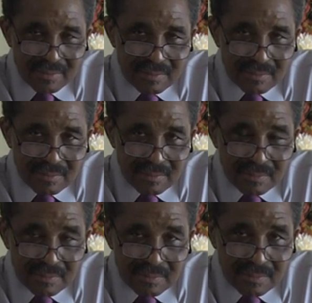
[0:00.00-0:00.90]

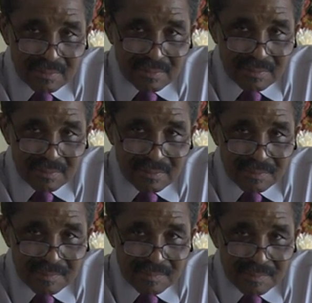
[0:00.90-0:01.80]

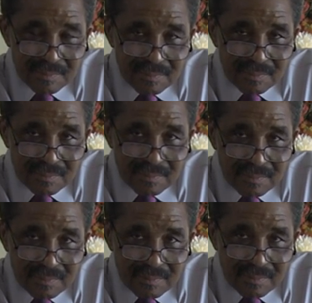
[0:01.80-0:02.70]

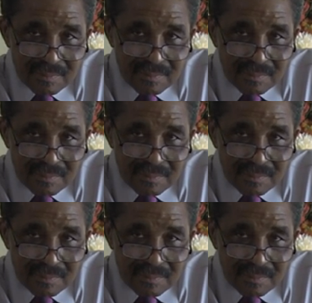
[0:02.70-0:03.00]
Nobody speaks.